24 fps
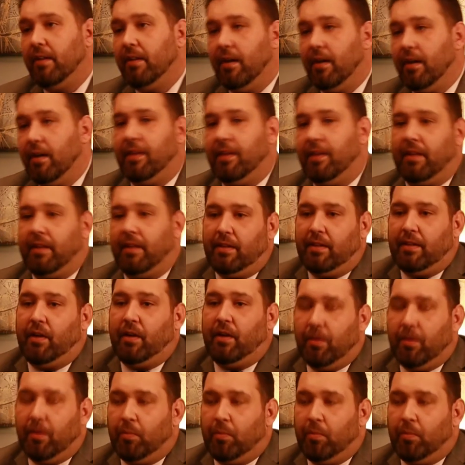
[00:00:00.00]
uh, they, they
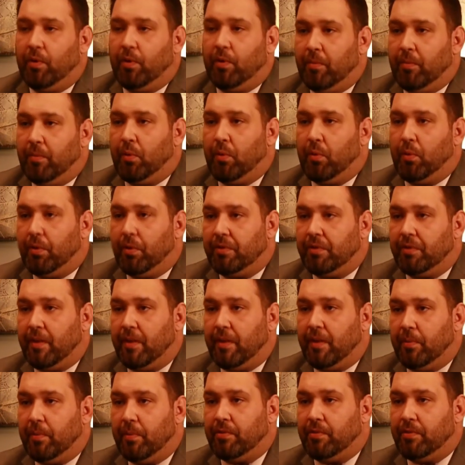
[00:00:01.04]
are more the broker
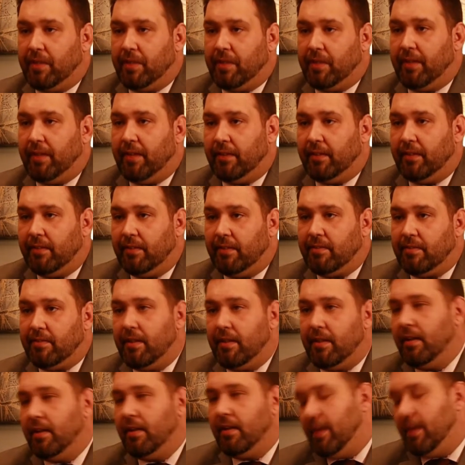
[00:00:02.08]
type personalities. Yep.